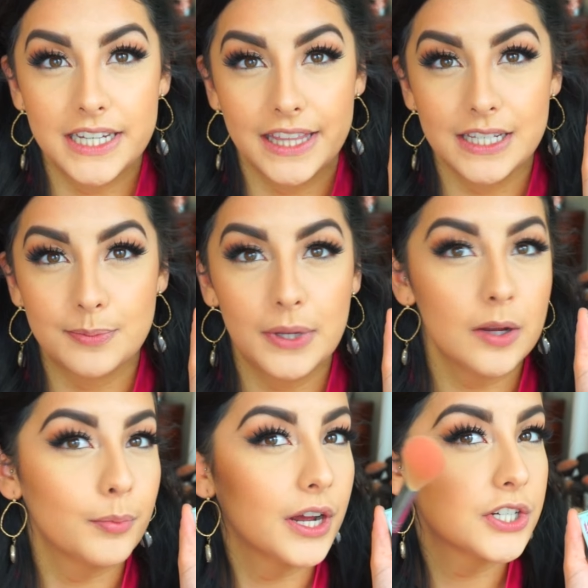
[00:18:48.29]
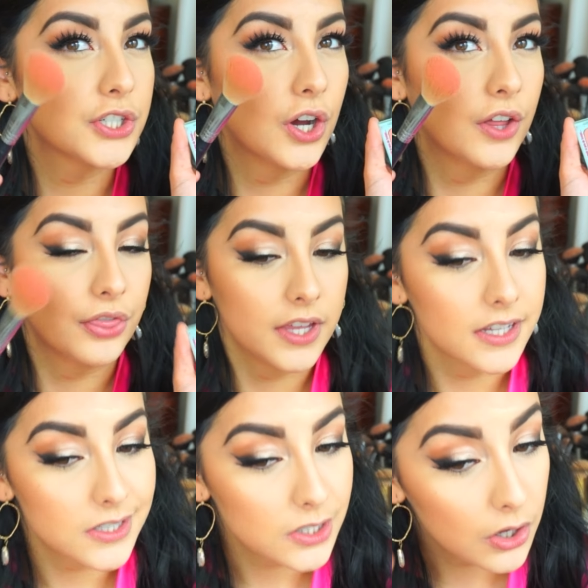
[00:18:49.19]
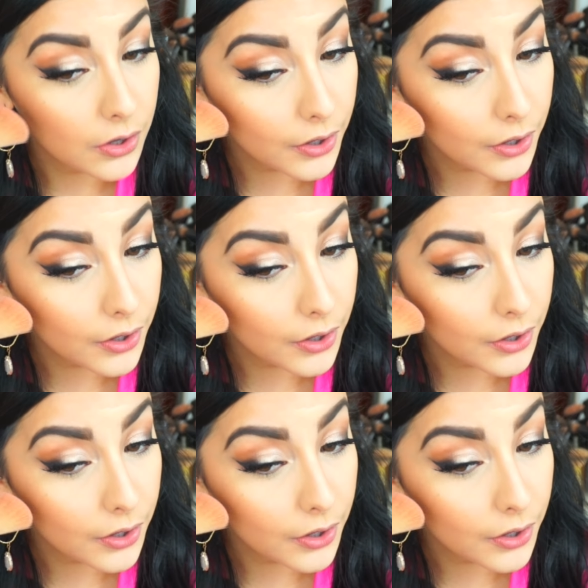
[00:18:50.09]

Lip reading: to take this pink brush on this,